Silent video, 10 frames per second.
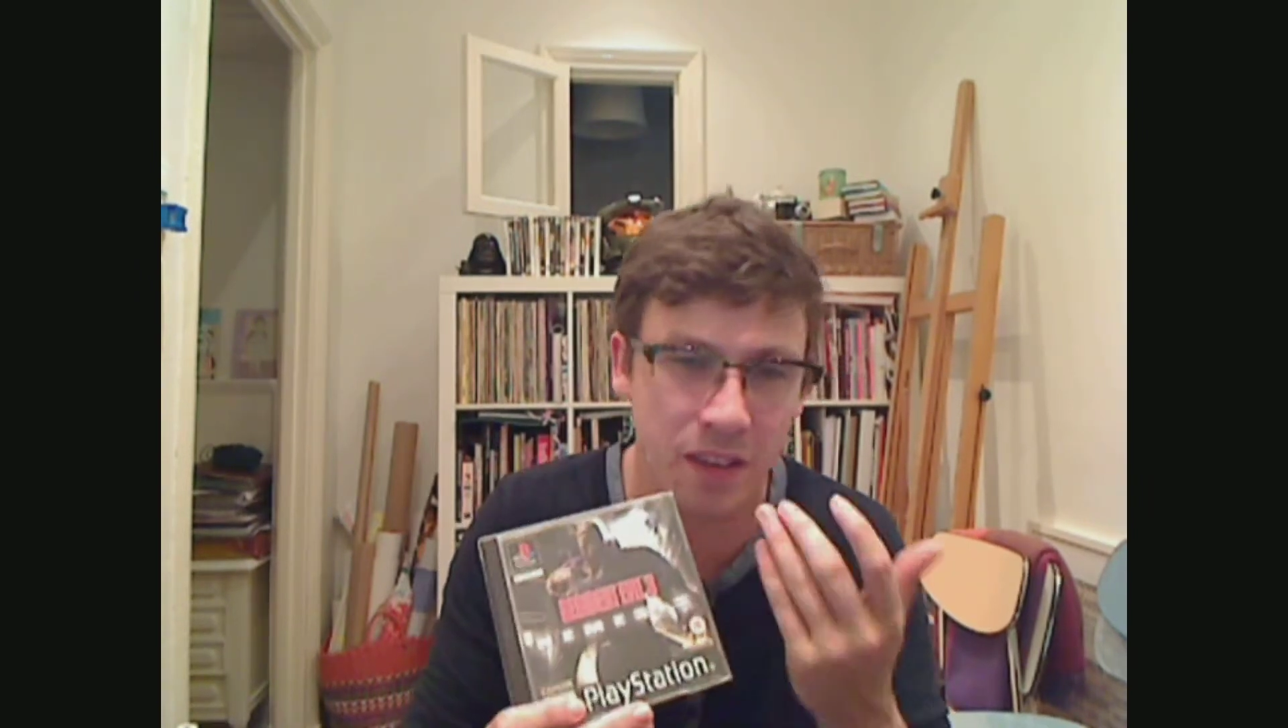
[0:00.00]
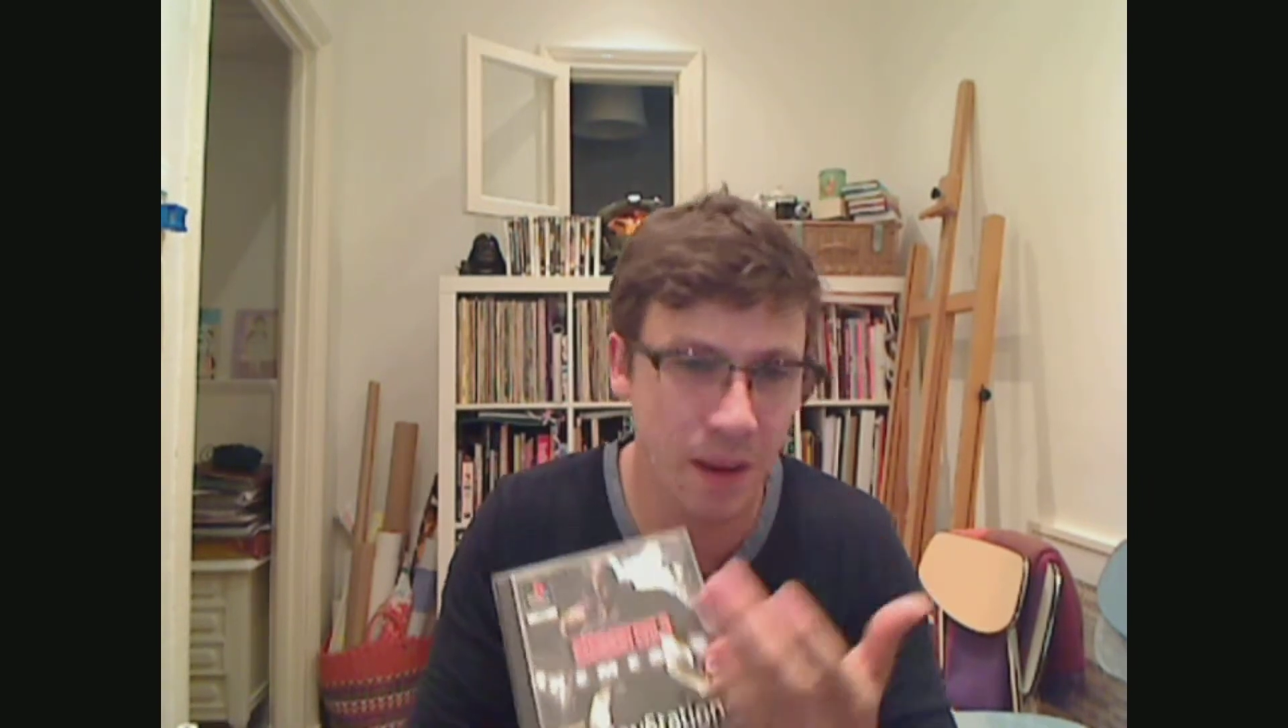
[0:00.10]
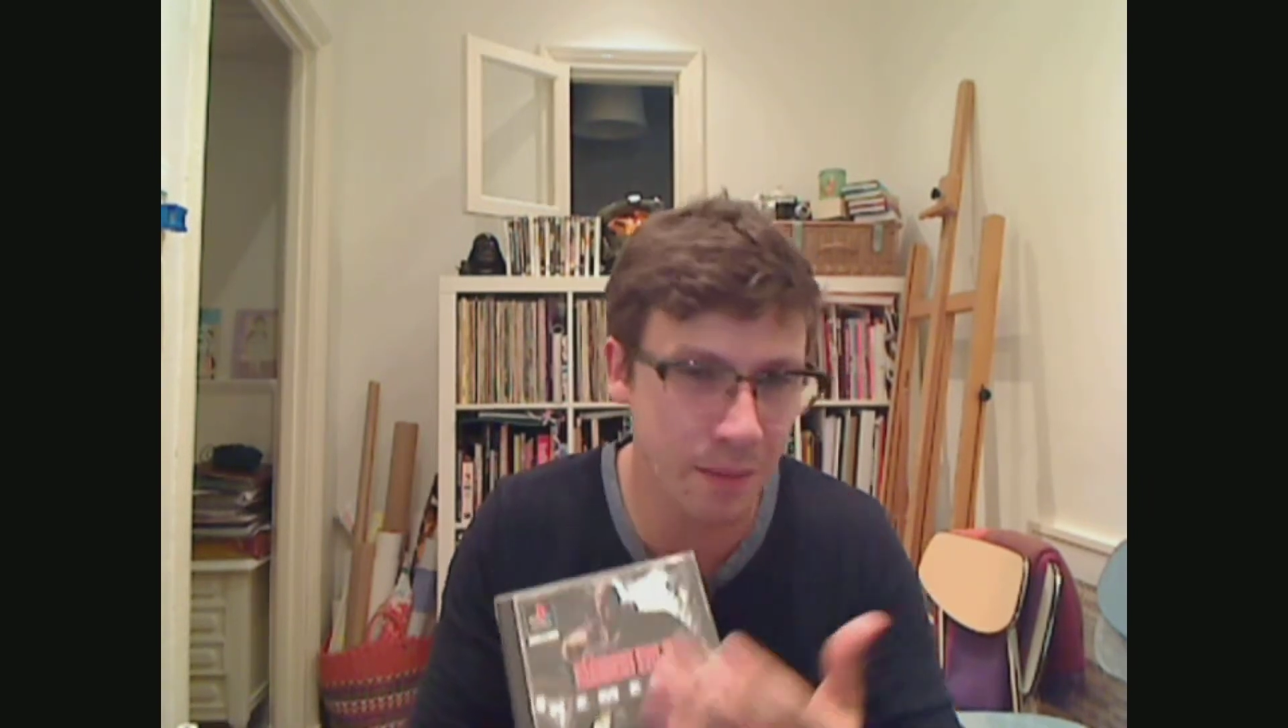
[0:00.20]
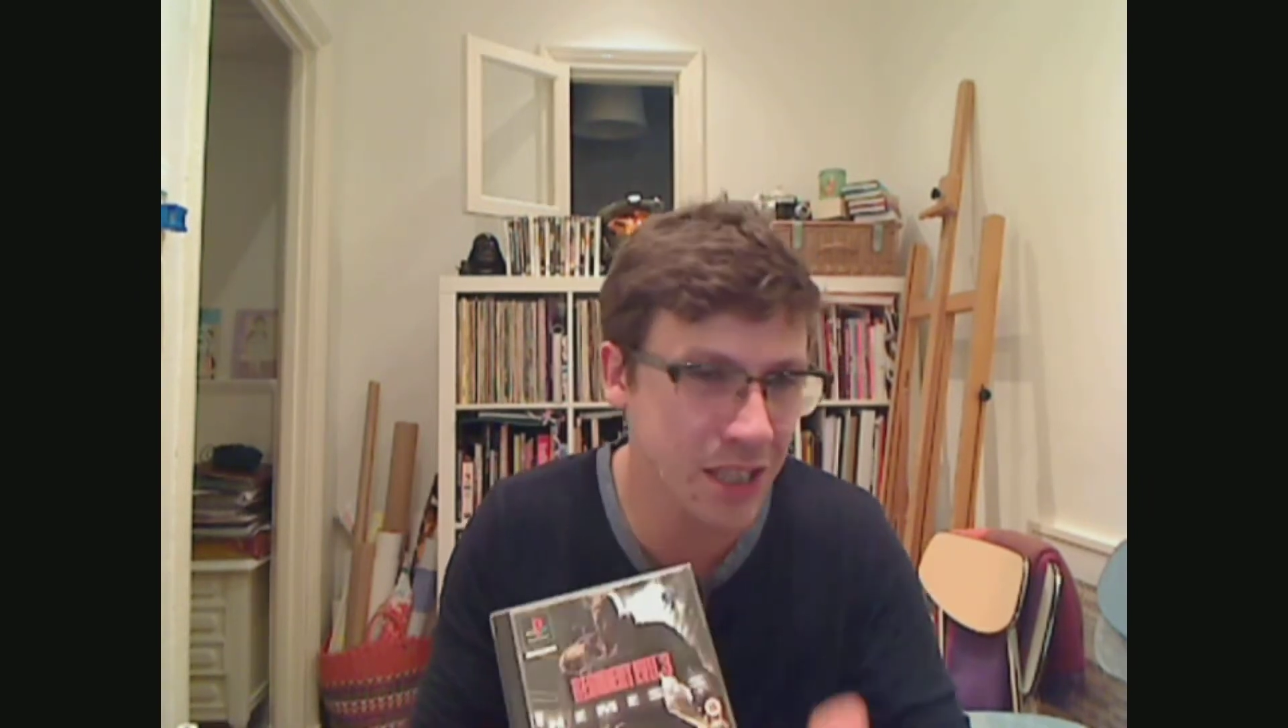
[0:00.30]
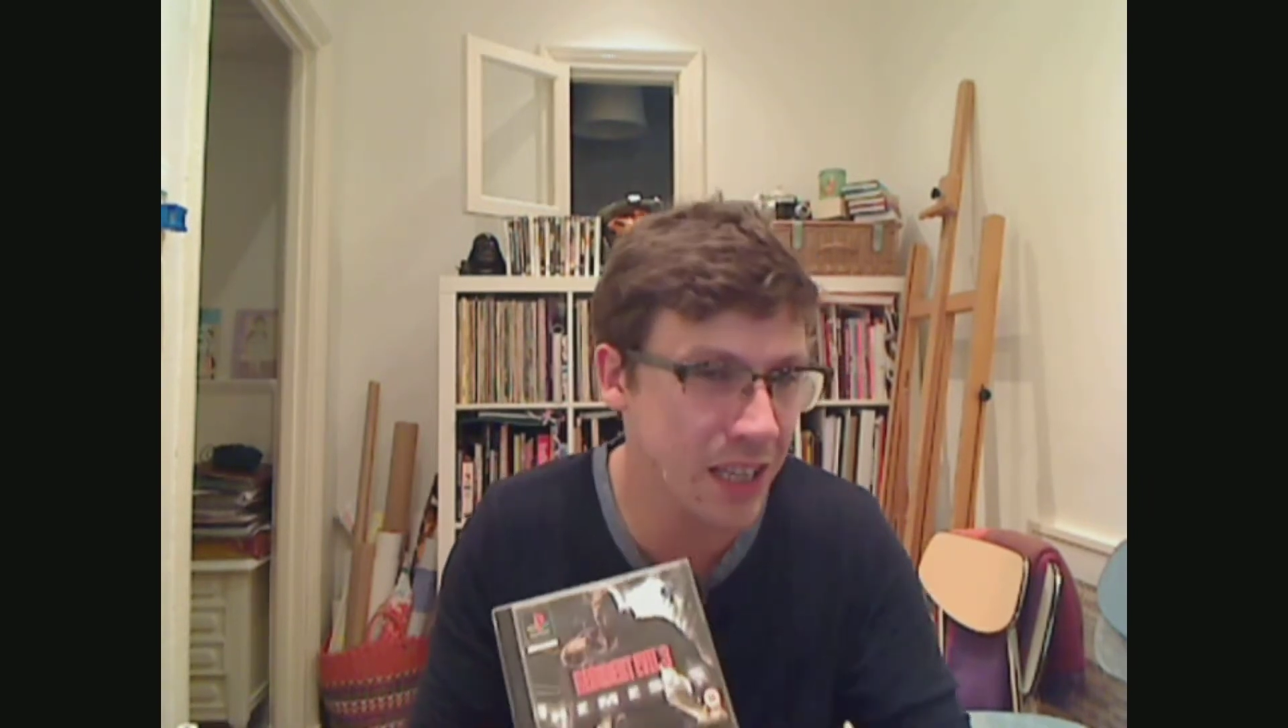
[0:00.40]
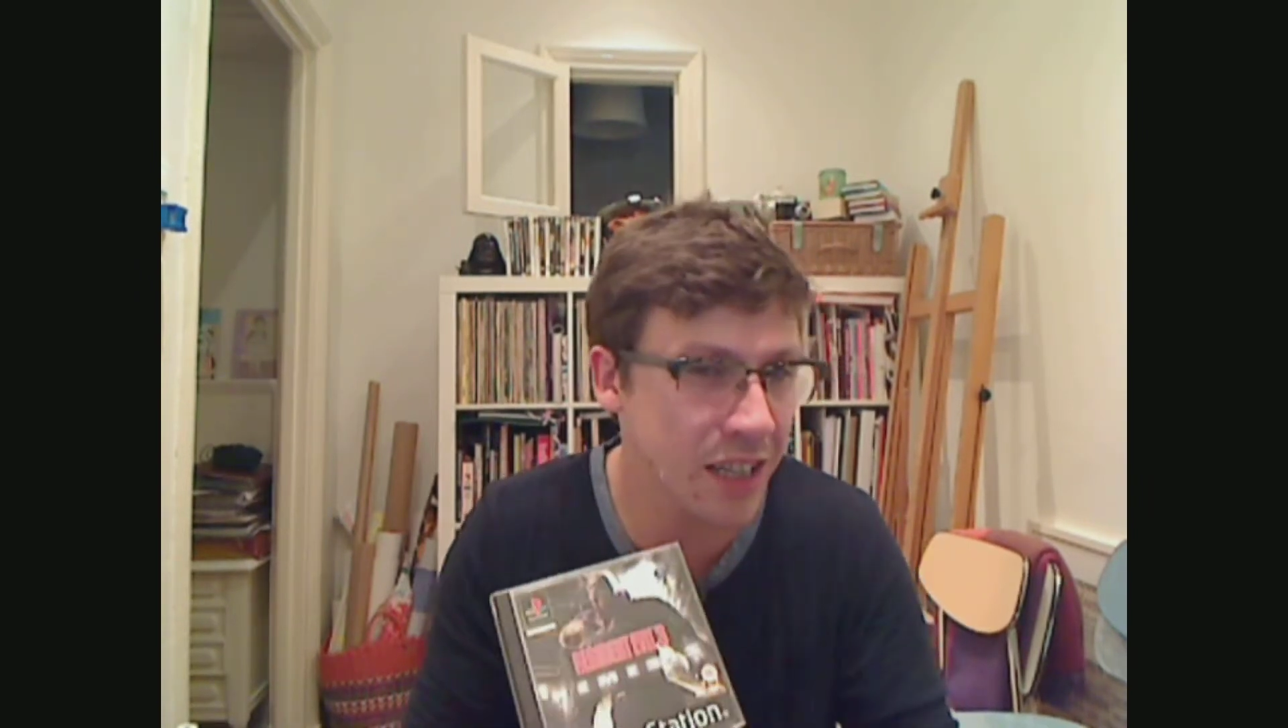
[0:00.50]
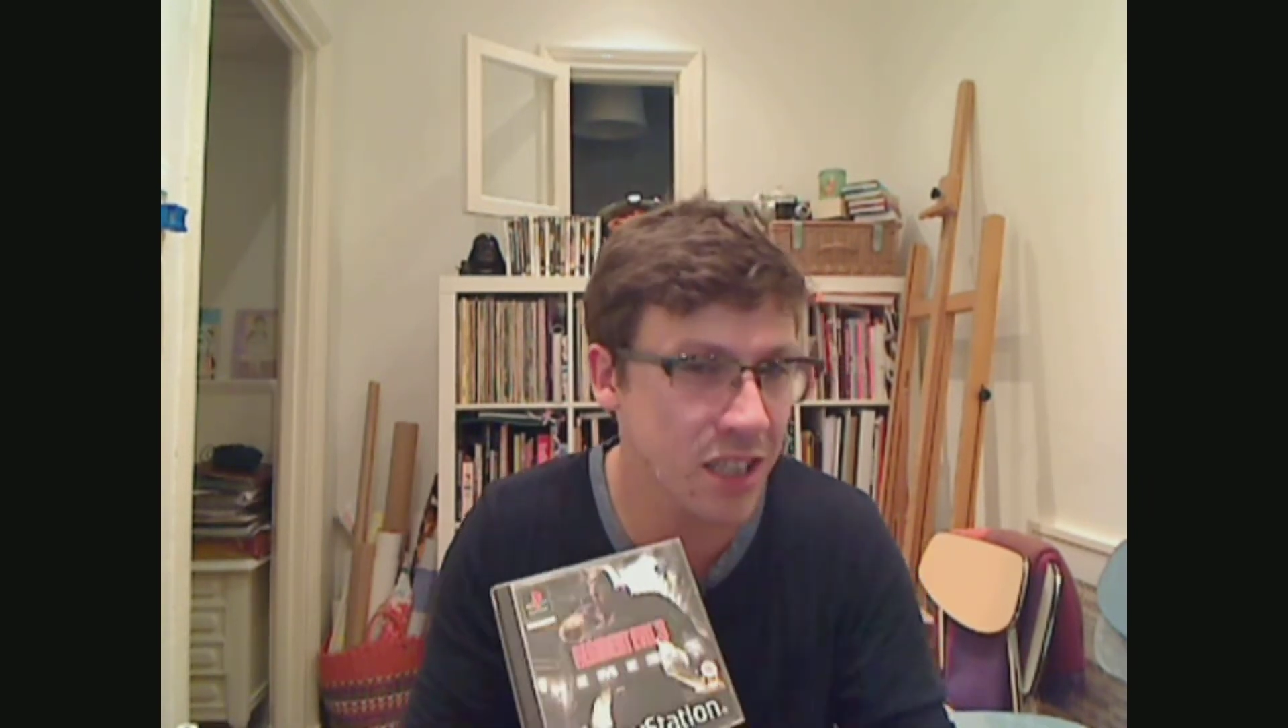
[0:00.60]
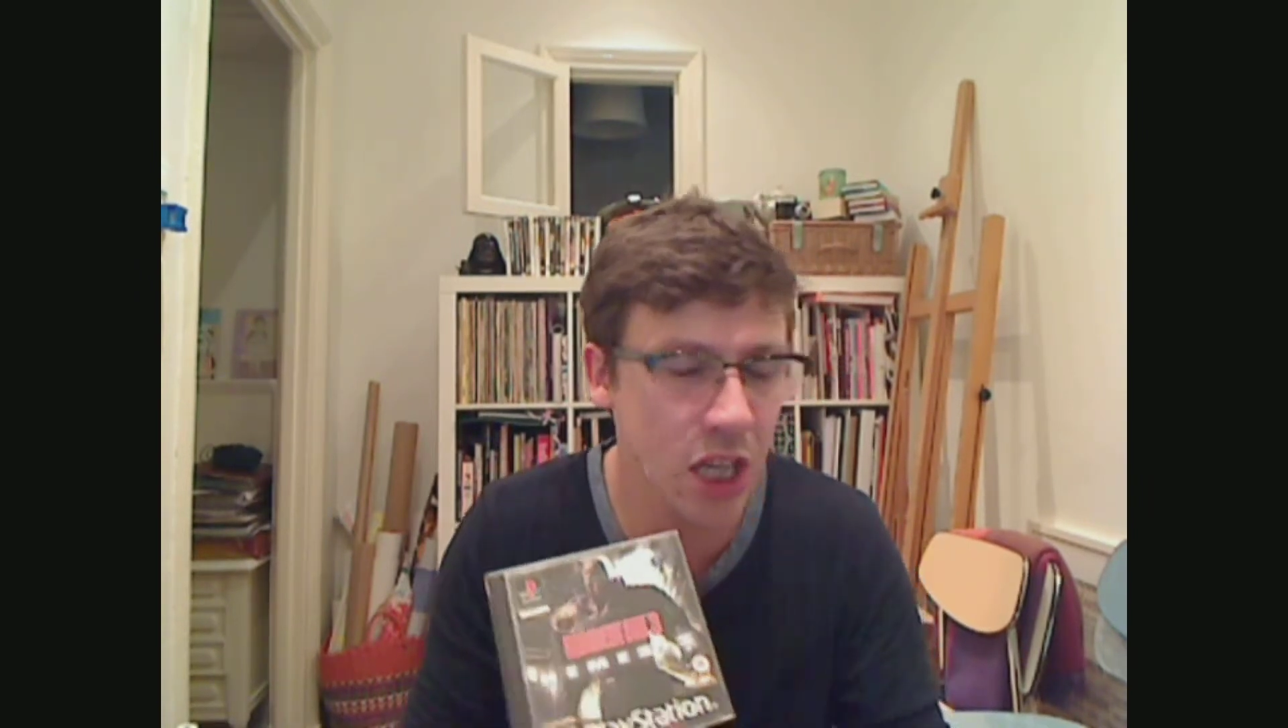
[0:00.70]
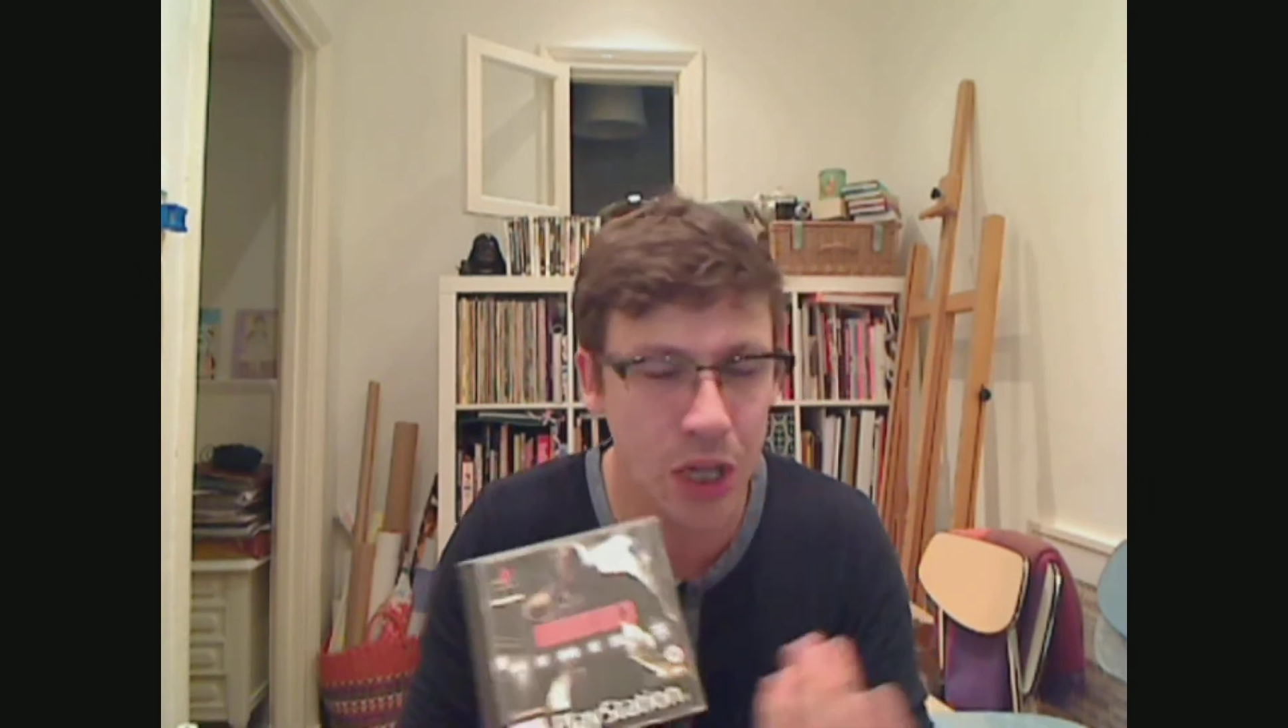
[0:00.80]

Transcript: Nemesis,